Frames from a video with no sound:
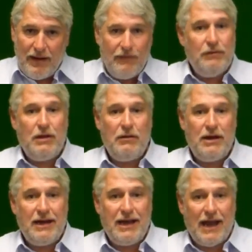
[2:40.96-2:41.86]
you go
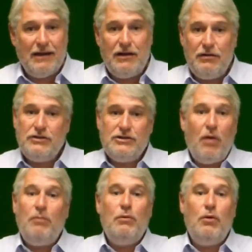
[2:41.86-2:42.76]
in again, you can
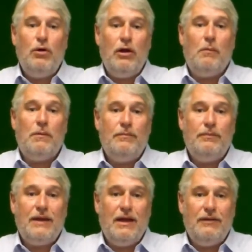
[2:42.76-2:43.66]
top the wall up,
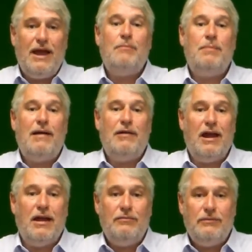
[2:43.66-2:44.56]
and that
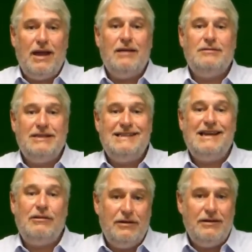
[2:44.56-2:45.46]
barrier, that
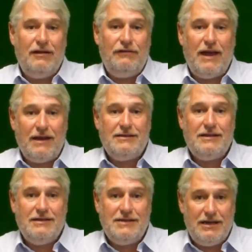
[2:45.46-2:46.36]
deterrent effect
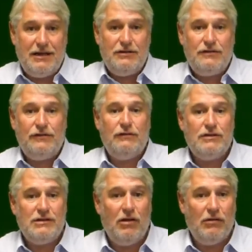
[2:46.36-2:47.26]
continues for
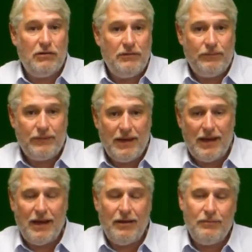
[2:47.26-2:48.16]
as long.
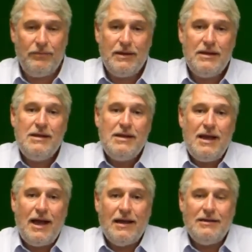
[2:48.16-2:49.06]

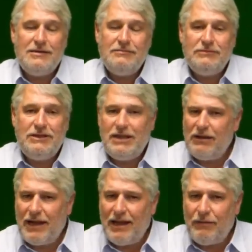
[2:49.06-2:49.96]
And you
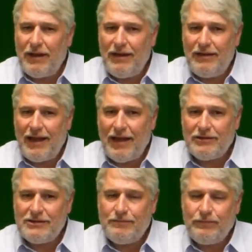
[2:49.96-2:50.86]
don't get that with anything
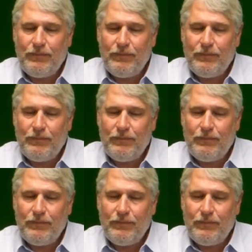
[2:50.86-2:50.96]
else.